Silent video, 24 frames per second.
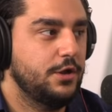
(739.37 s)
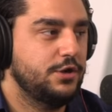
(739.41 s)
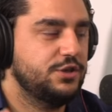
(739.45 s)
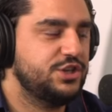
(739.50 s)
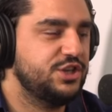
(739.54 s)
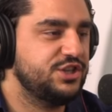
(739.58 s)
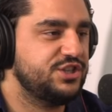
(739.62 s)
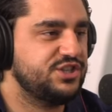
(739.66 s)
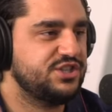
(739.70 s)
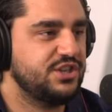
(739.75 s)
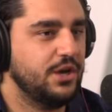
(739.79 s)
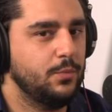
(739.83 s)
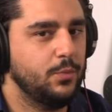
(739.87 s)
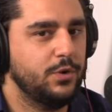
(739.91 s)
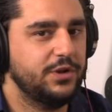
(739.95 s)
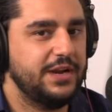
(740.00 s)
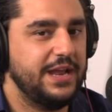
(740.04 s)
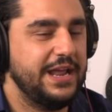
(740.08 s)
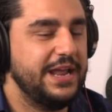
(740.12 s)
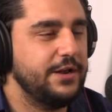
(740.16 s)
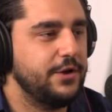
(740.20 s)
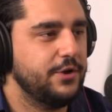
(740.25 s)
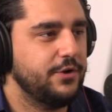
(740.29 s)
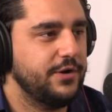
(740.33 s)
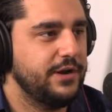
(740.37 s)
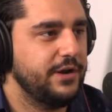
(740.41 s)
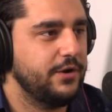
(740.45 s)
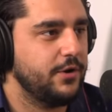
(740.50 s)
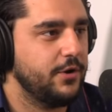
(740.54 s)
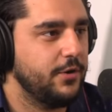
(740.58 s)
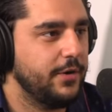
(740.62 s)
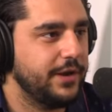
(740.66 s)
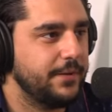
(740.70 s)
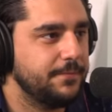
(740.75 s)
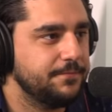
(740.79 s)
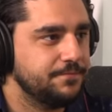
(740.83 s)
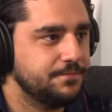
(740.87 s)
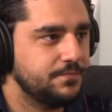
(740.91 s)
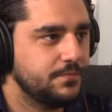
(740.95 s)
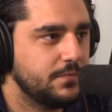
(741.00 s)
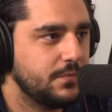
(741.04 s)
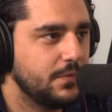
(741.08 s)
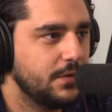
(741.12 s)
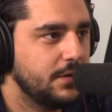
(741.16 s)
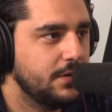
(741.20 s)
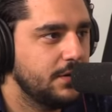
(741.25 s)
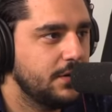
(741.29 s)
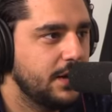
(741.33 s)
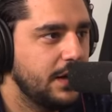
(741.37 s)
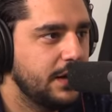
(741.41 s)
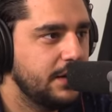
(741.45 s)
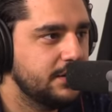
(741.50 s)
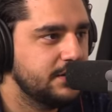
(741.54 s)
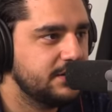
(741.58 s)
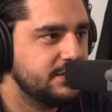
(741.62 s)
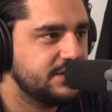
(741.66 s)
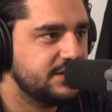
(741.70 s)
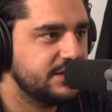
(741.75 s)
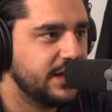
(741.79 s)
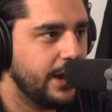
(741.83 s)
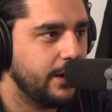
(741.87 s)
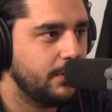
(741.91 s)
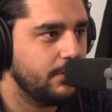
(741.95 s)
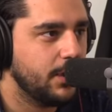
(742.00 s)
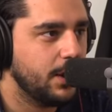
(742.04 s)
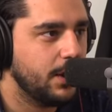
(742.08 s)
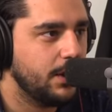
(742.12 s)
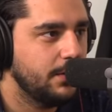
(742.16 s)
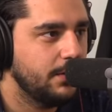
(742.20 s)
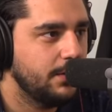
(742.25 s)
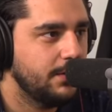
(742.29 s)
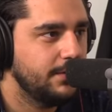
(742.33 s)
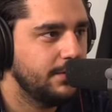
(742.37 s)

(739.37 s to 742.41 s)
to someone in her ear going, Sarah.